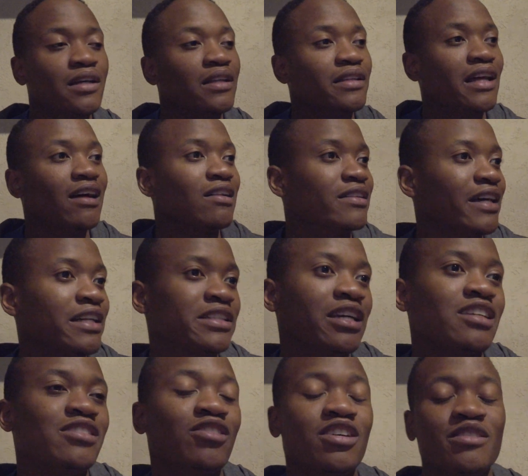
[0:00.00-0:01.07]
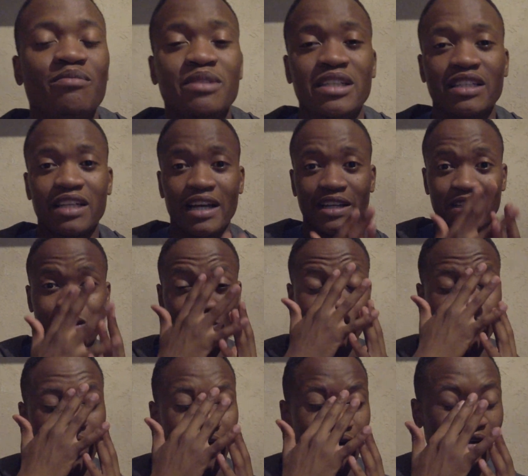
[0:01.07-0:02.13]
Now, that does not mean I
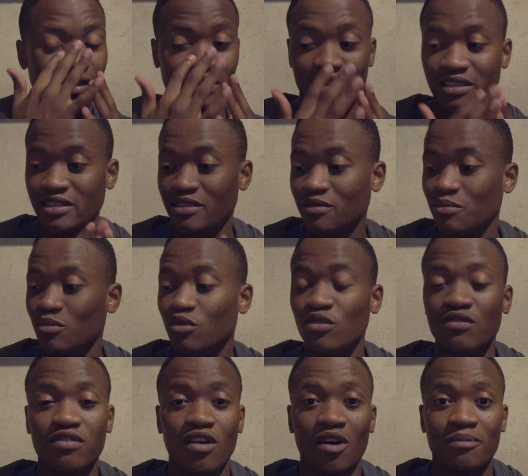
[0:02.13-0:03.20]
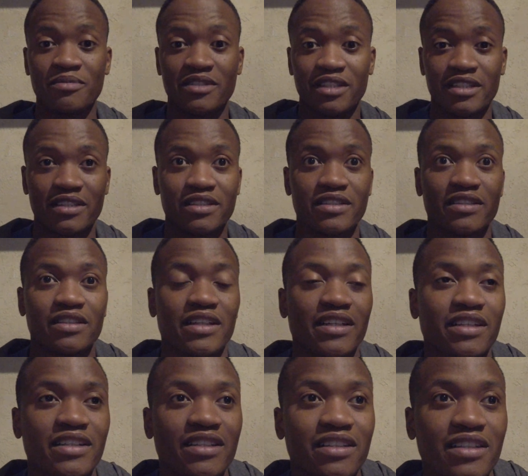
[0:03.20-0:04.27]
know how to move objects
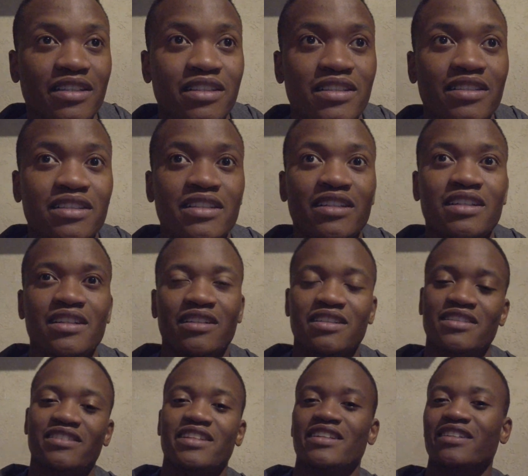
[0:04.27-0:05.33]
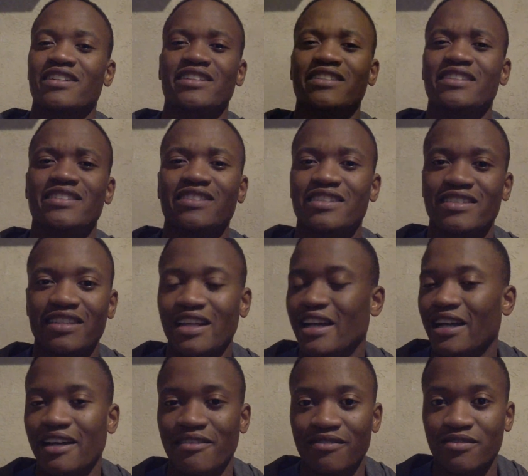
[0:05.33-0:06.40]
like telekinesis.
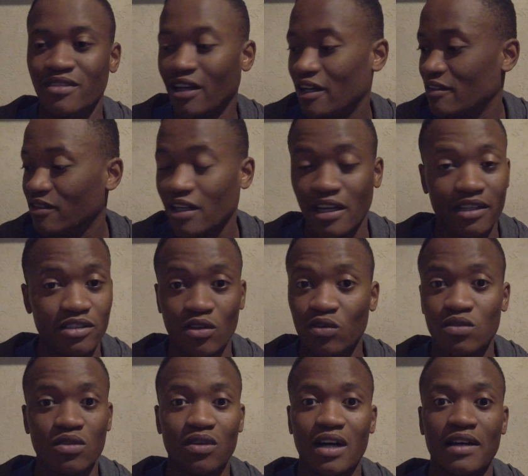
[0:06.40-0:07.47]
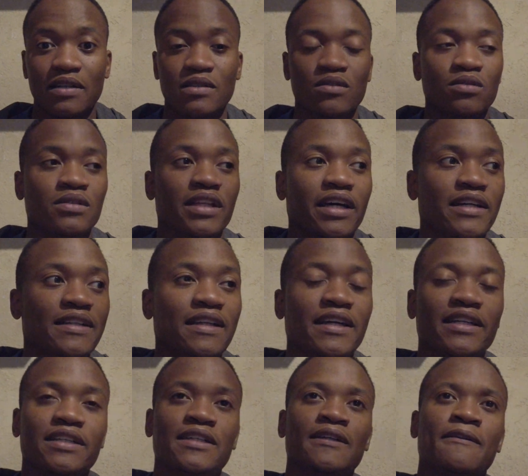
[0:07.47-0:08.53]
I don't know how to do that.
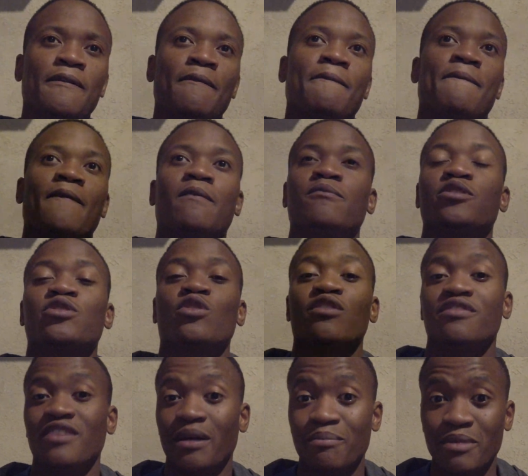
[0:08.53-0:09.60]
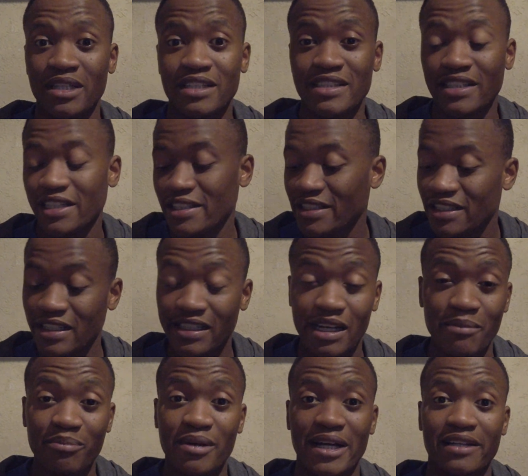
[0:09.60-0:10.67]
Like, I'm sure if I meditated and
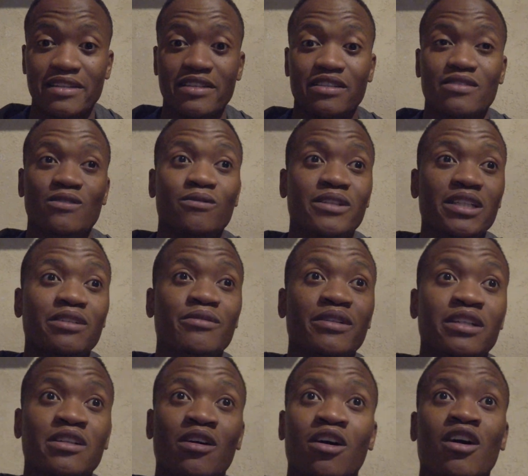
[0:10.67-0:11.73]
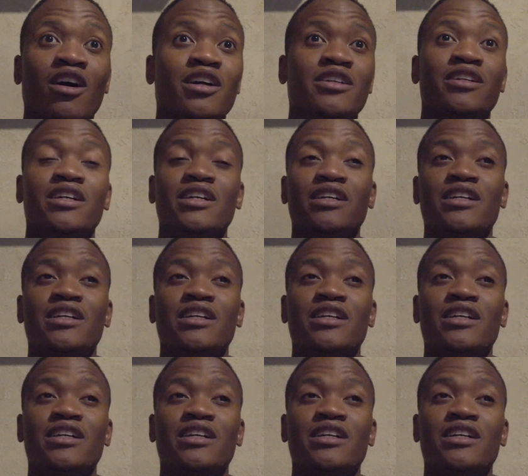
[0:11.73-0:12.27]
I practiced really, really hard